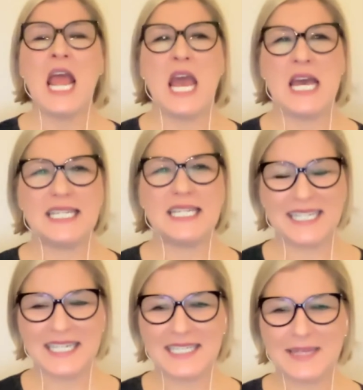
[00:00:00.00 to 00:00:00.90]
And
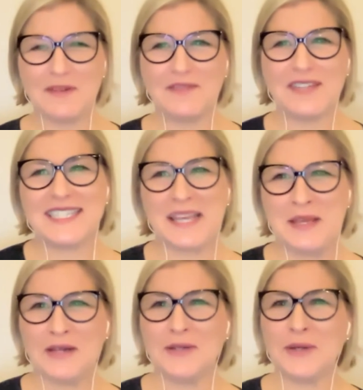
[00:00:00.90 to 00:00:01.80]
some of us
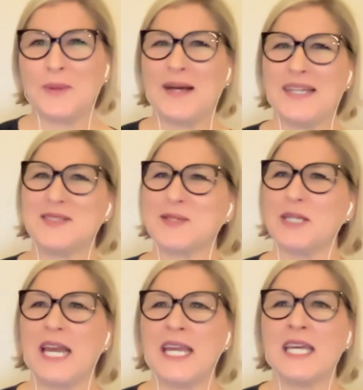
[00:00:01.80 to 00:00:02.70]
younger ones are
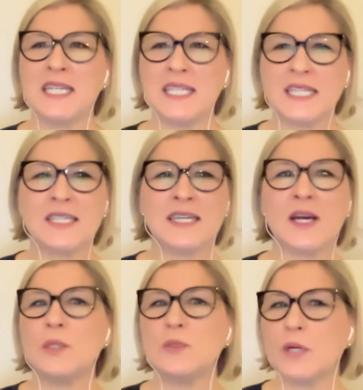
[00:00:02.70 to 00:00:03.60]
like, the
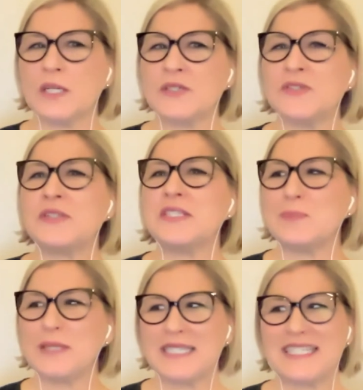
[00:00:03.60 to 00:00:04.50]
cold water dip
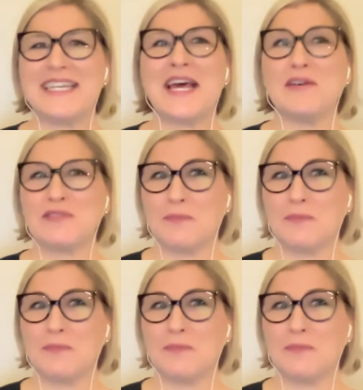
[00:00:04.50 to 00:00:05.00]
is enough.